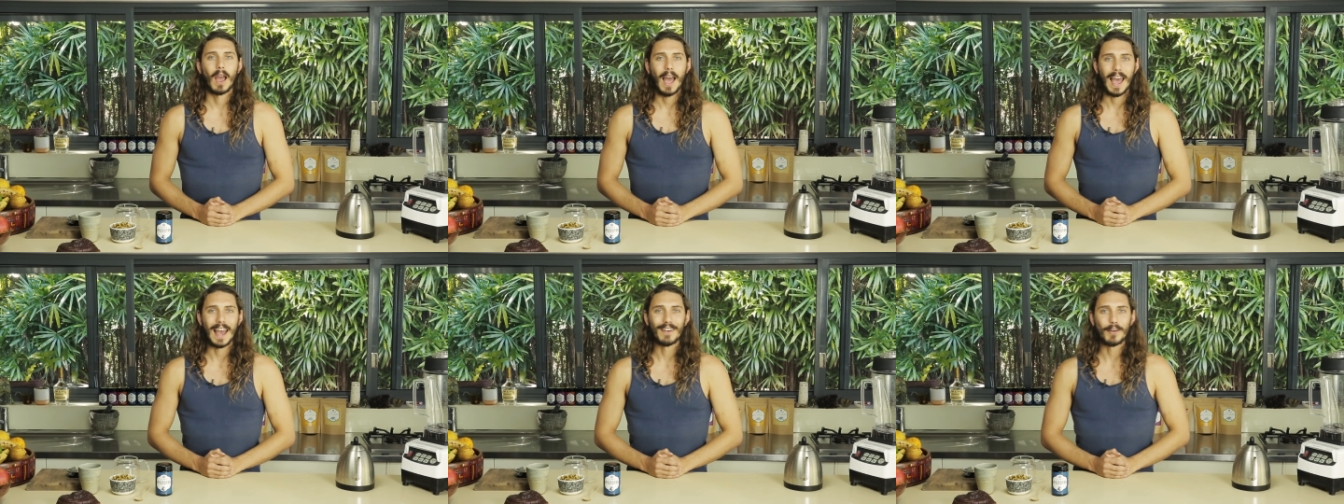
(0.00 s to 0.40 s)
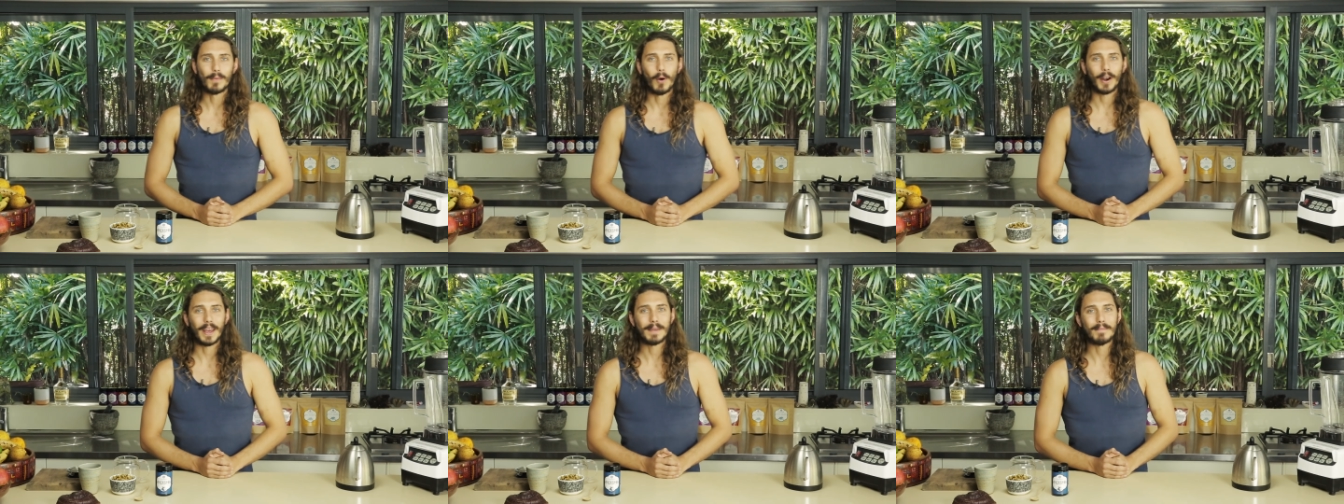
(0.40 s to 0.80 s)
Hey
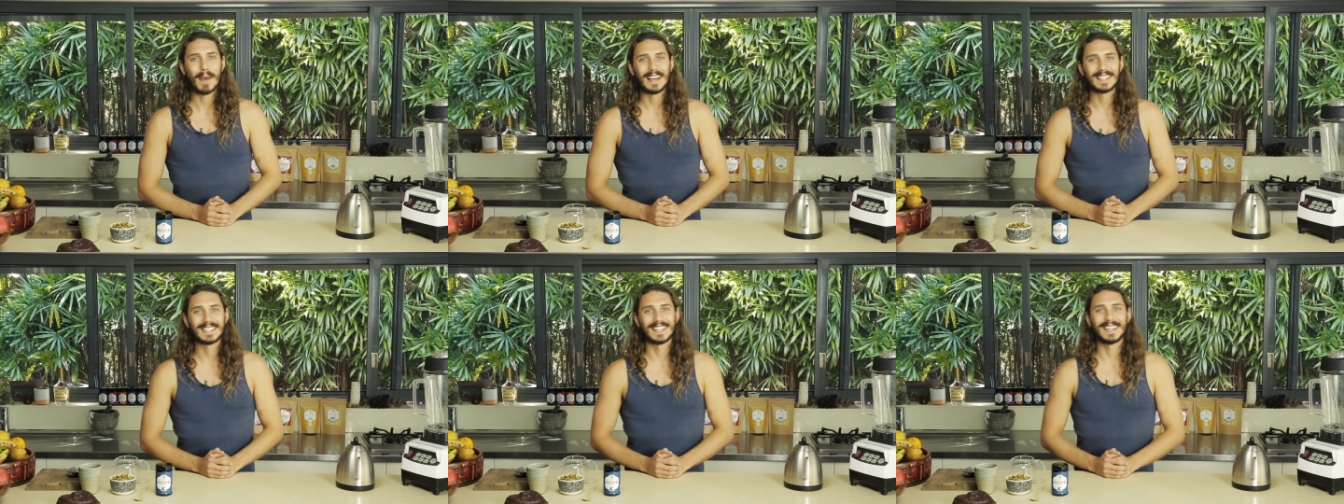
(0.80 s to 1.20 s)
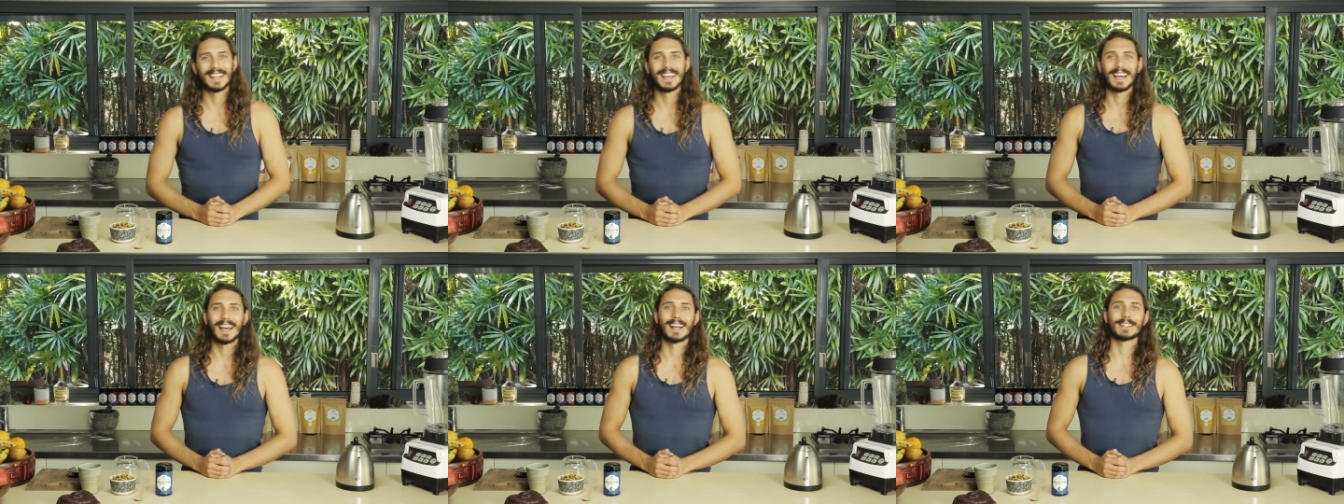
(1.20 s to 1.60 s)
everybody, Mason
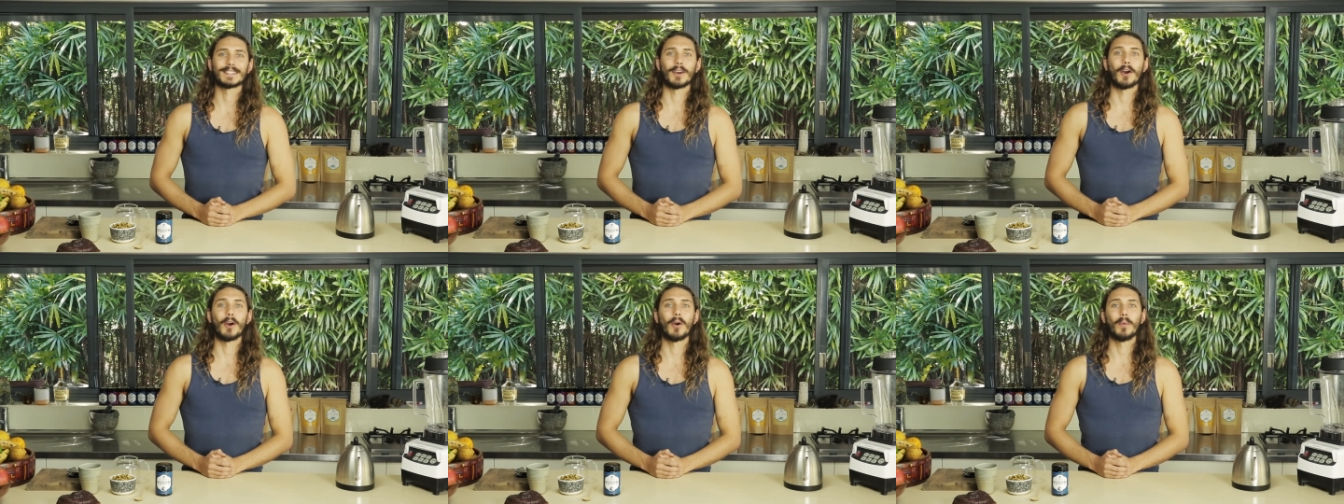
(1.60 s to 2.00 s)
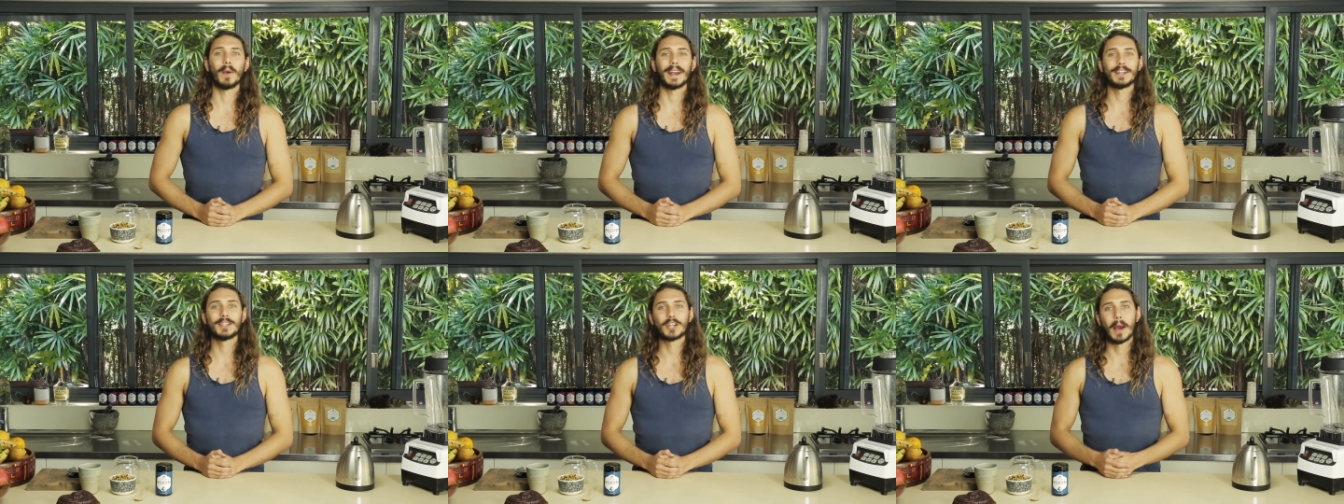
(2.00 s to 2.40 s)
here. So
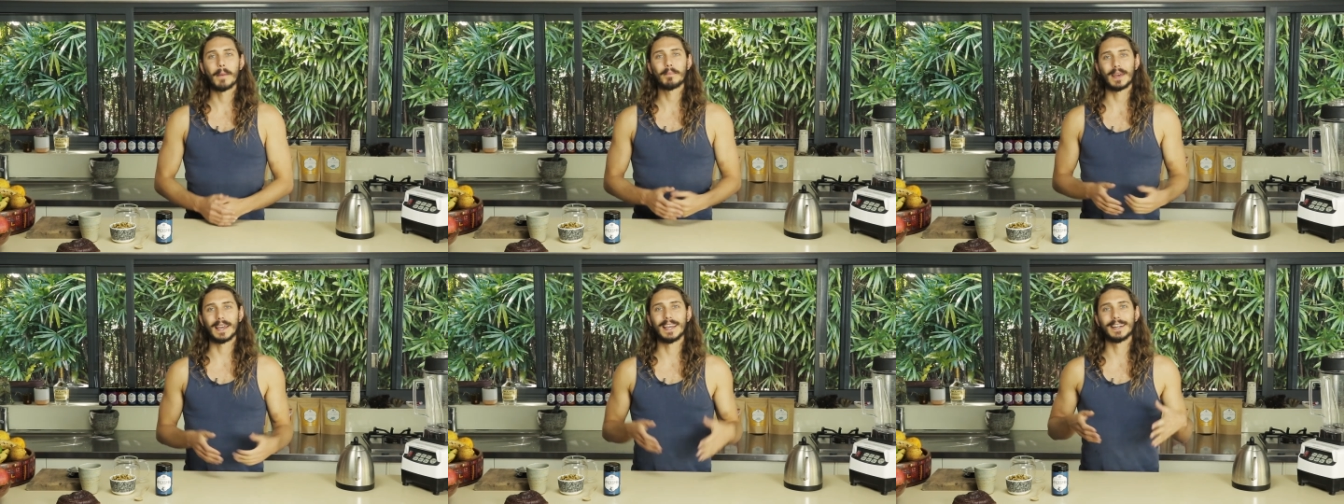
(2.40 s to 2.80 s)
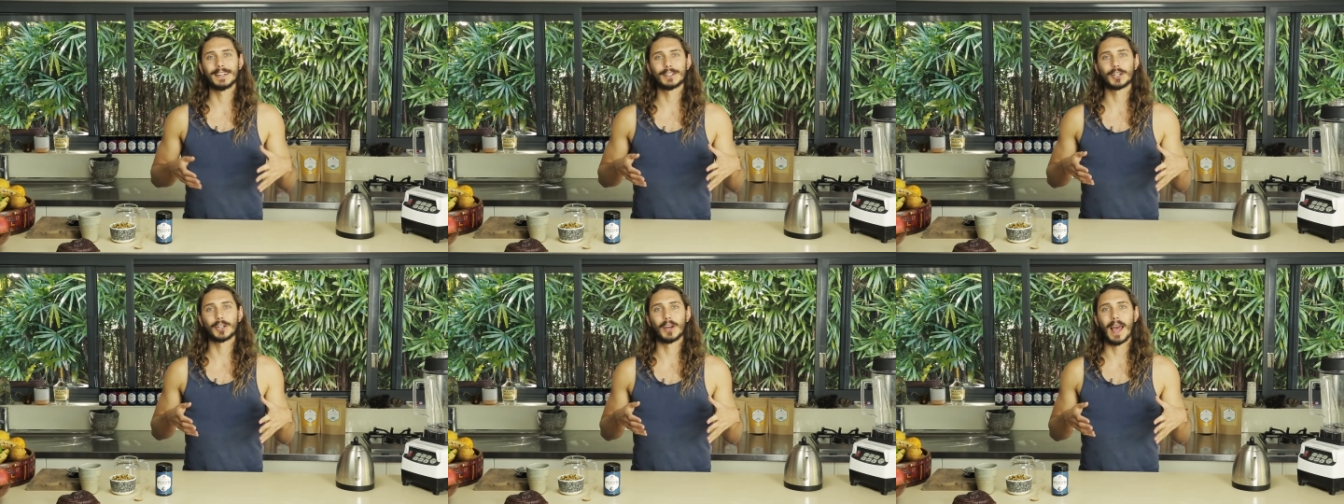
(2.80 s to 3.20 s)
we're going to jump
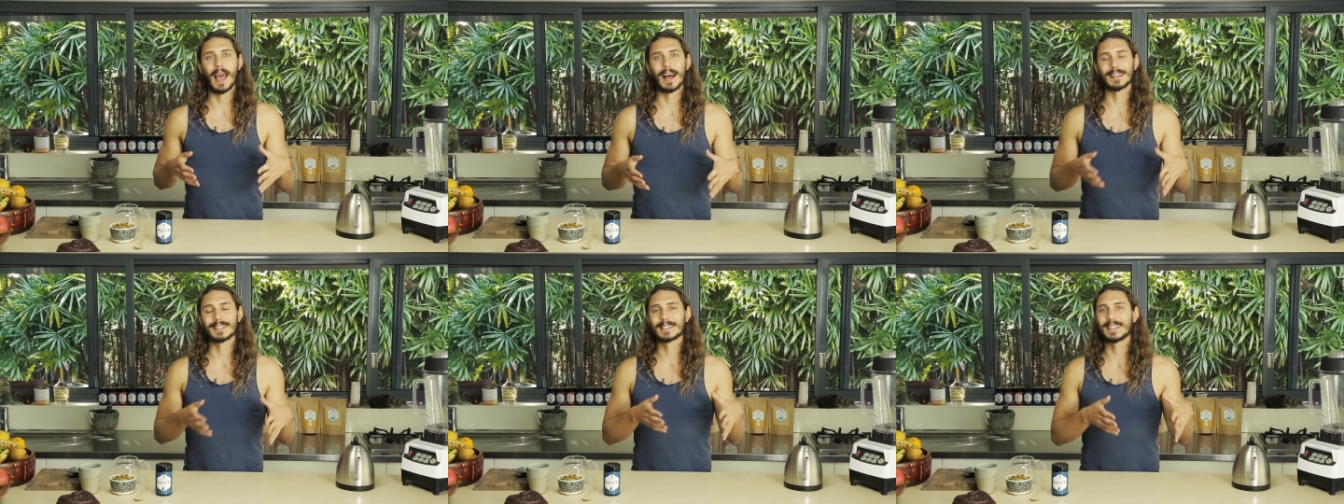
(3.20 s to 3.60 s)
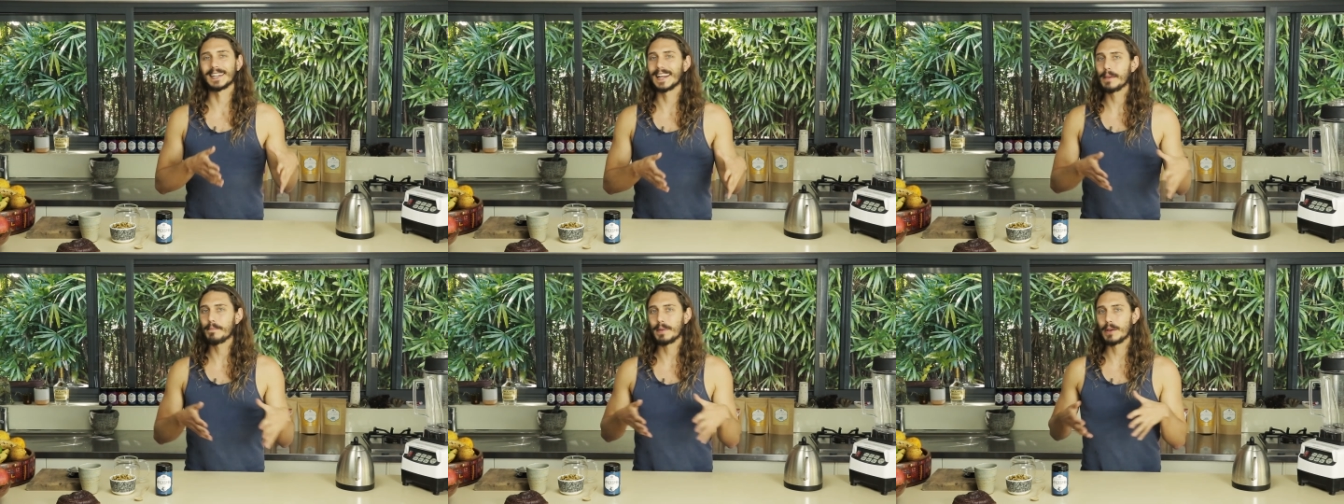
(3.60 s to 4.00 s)
into our
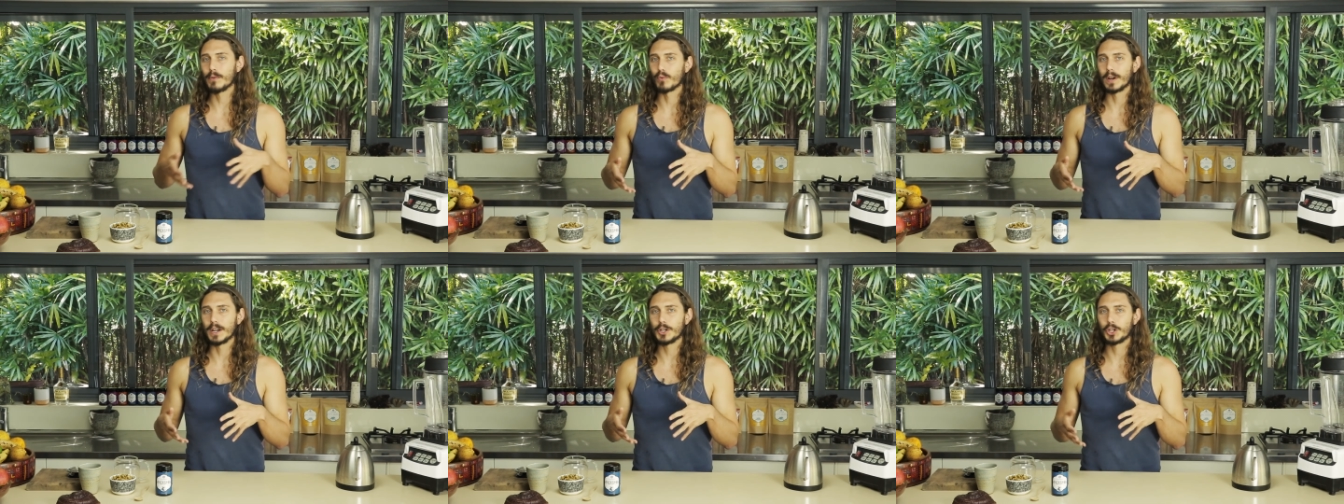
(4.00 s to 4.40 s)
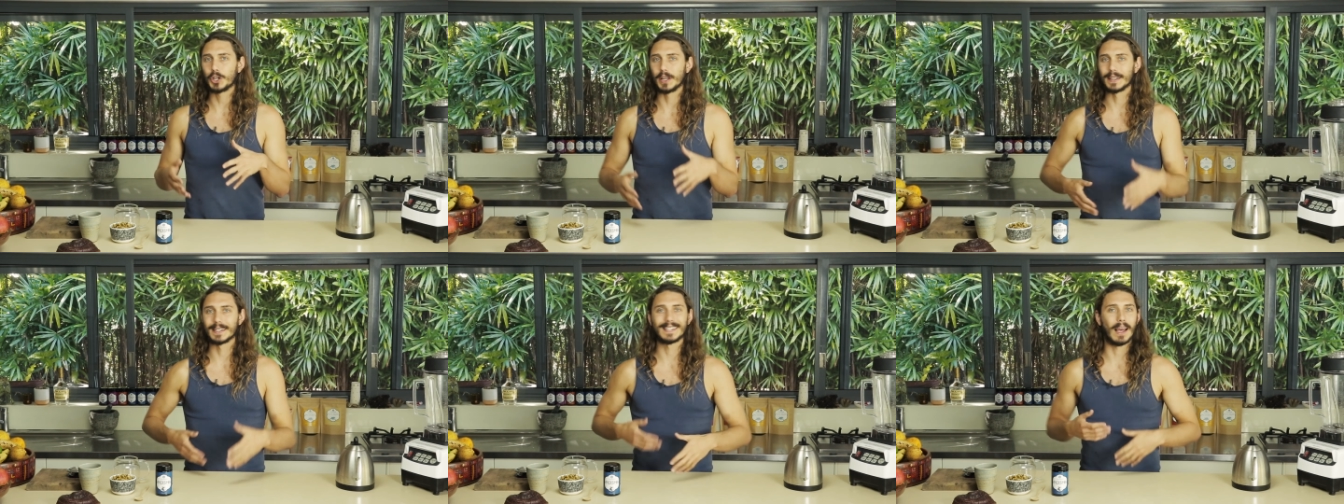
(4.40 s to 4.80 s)
sleepy
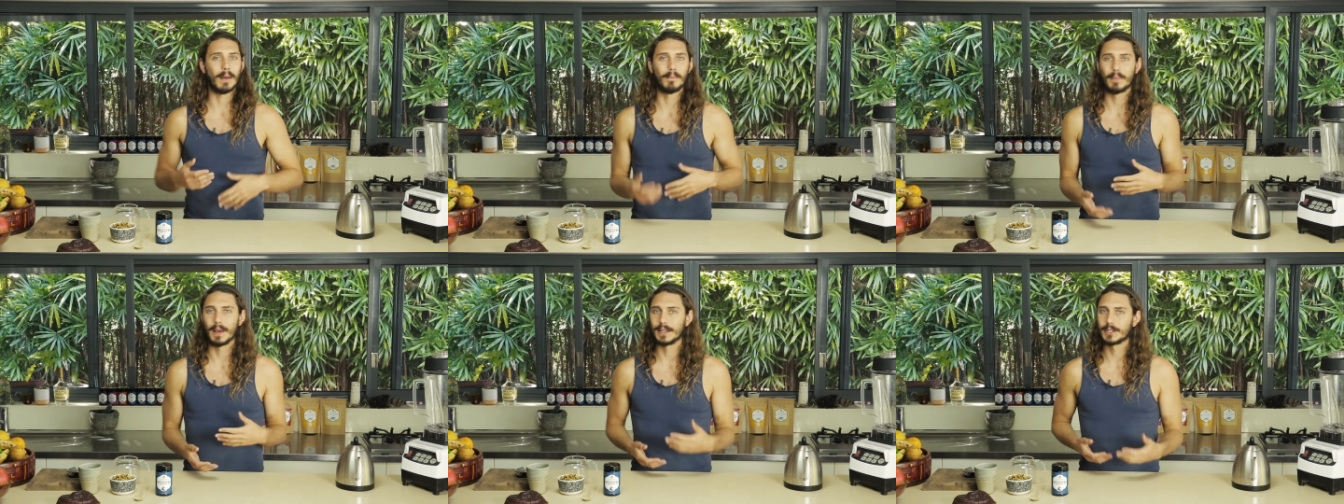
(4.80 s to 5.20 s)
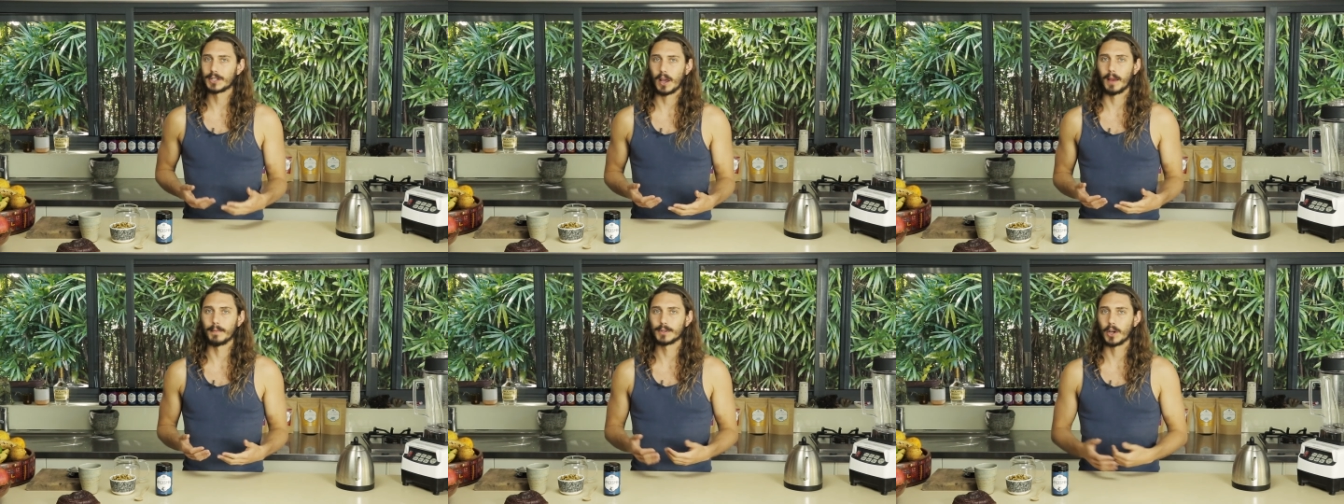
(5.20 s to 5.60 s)
reishi. This is our
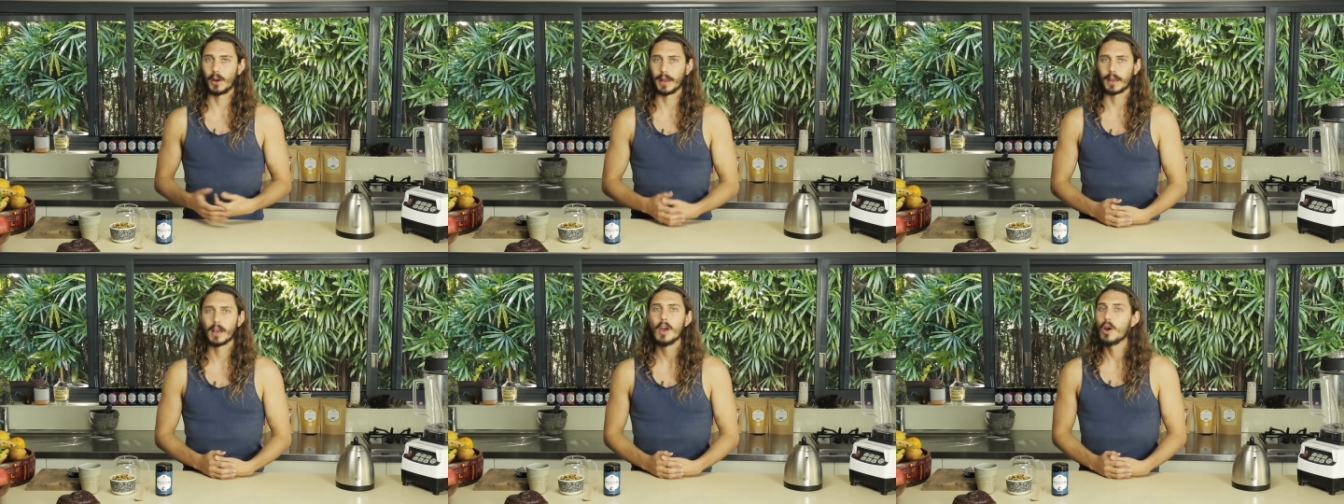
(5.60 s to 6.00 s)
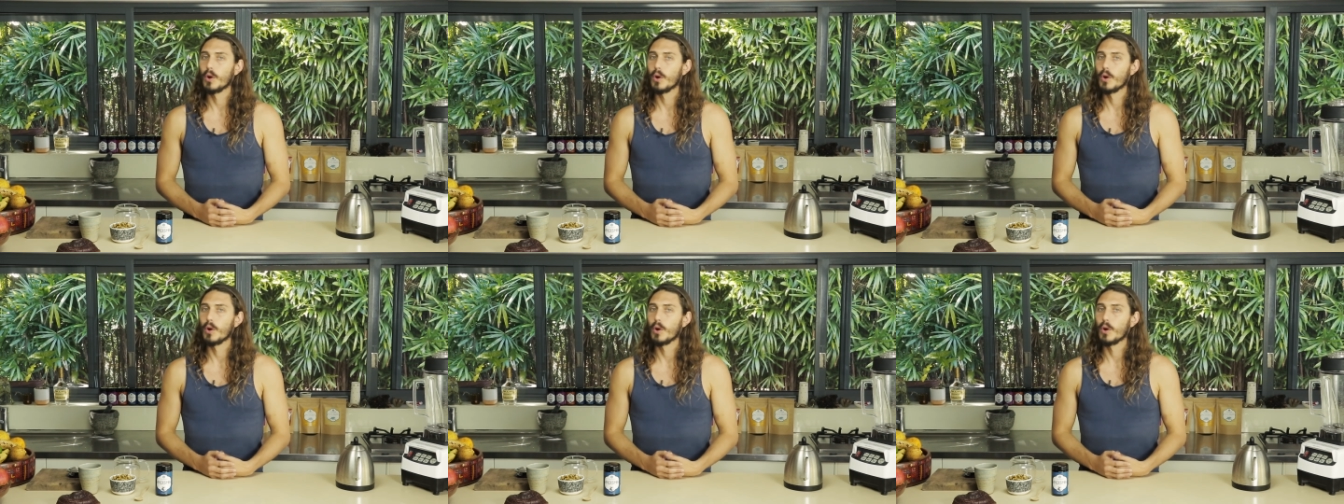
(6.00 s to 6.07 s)
bedtime tonic.